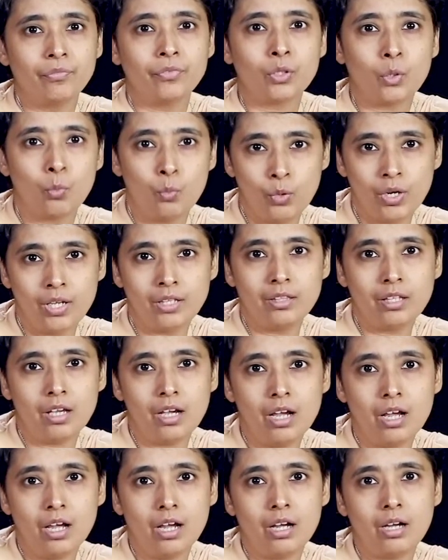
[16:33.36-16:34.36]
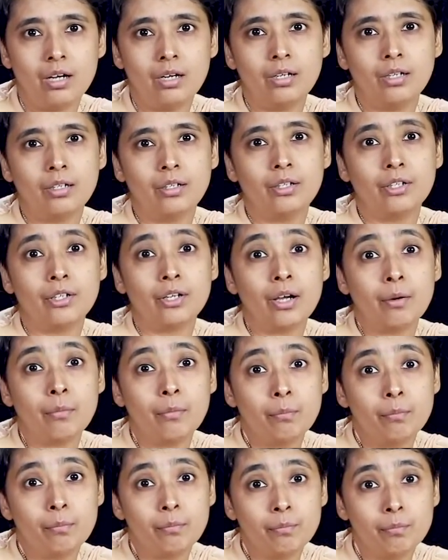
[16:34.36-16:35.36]
with
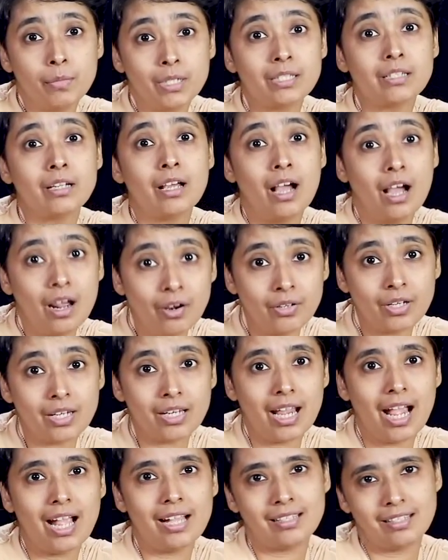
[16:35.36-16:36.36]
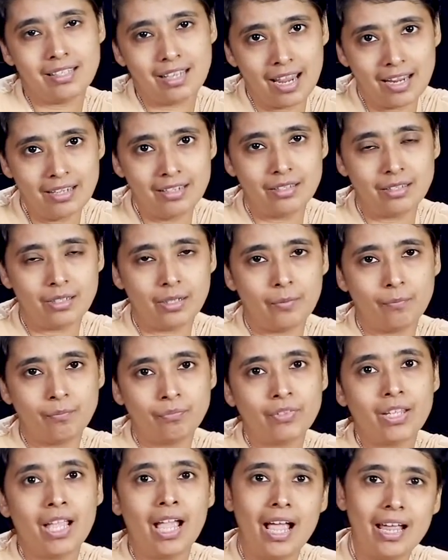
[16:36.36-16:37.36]
Mr. Hari as the editor
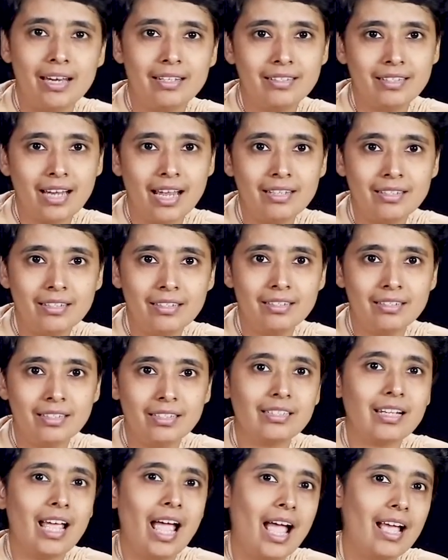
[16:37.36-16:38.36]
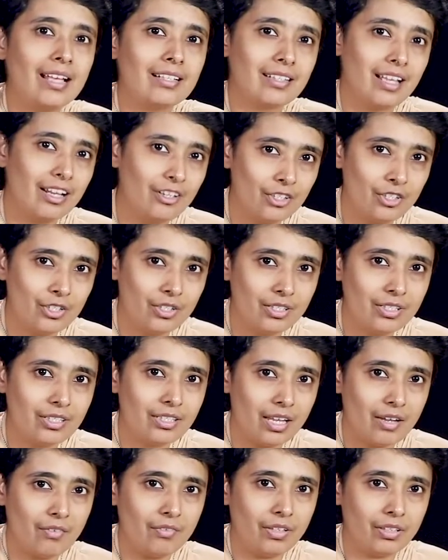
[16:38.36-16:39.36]
and titled it as Harijan
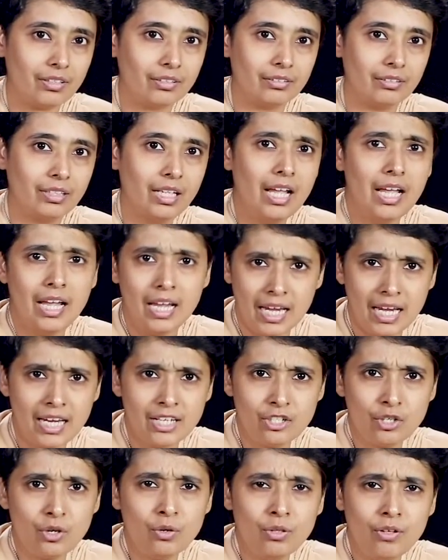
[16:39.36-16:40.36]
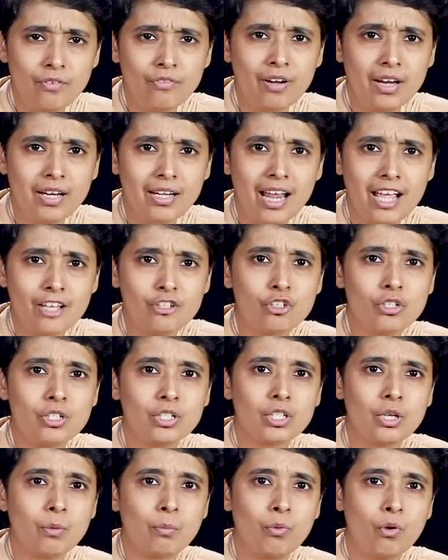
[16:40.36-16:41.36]
Sevak. He drew the financial
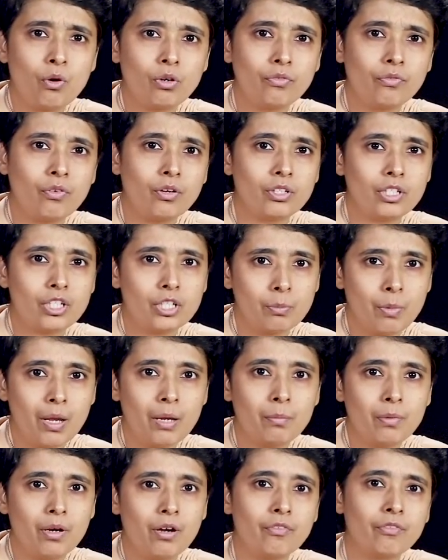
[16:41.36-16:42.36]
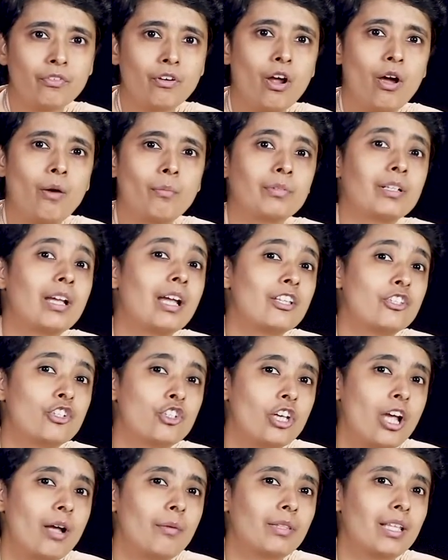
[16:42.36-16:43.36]
support for this paper from
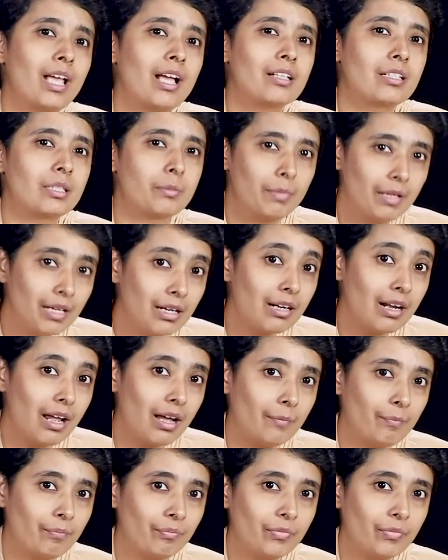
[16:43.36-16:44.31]
Ghanshyam Das Birla.